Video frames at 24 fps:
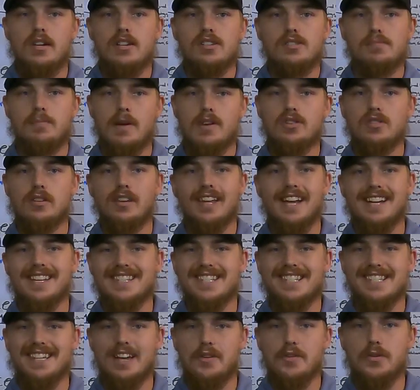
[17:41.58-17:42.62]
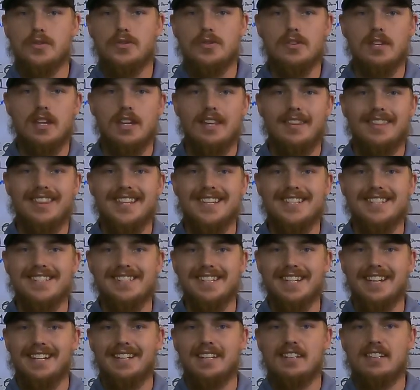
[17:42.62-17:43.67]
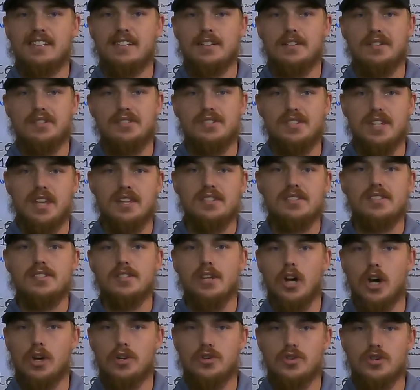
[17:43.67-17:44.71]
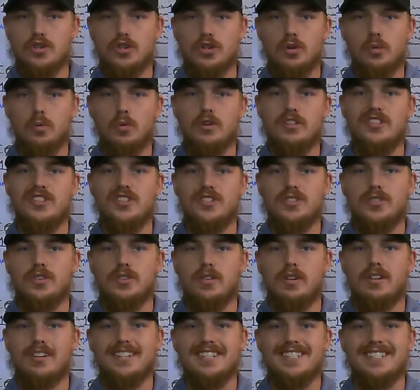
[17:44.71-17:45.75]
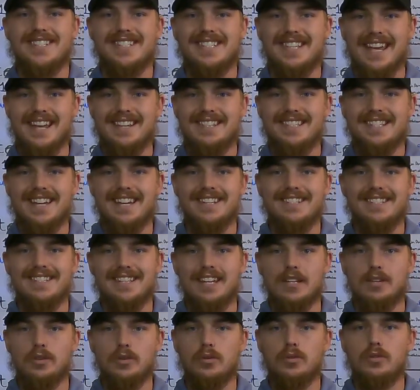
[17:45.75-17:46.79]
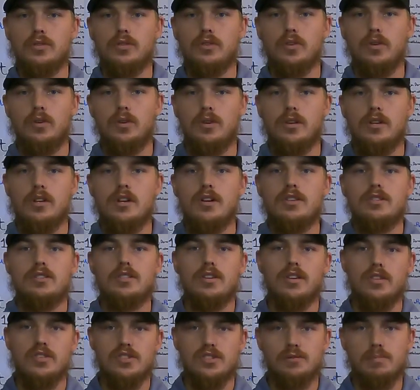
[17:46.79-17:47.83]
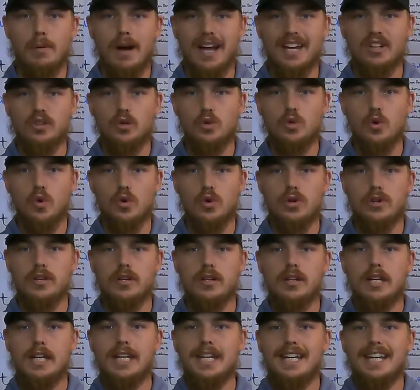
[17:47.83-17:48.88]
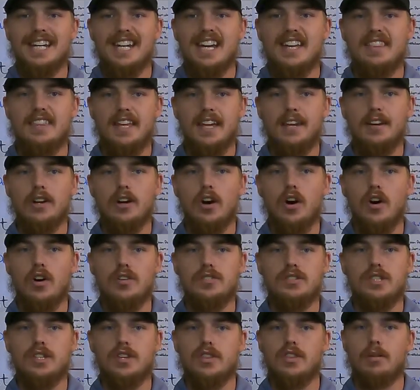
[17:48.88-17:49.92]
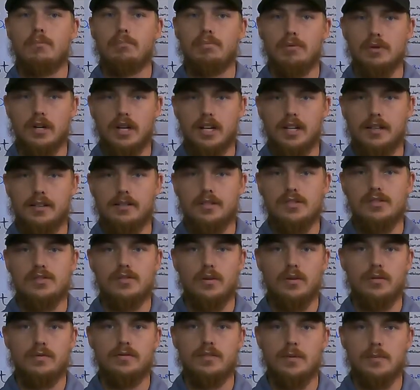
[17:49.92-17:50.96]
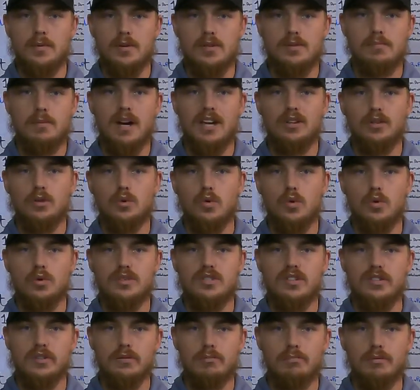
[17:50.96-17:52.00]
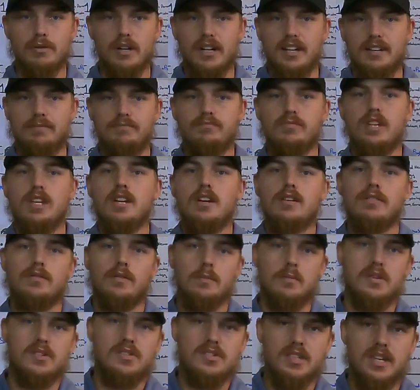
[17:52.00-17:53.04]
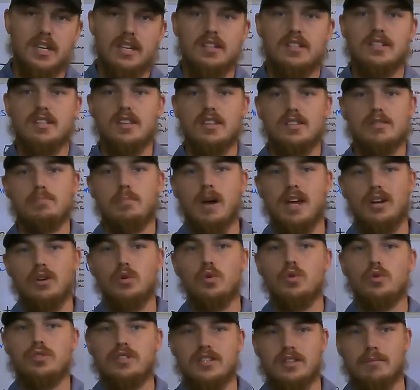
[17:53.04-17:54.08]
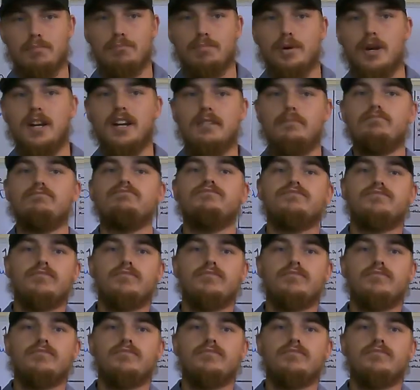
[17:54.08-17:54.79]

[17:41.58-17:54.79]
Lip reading: Specialized cells in the skin sense touch, which sends a signal to the spinal cord and then on to the brain. So from the spinal cord to the brain. From the skin to the spinal cord to the brain.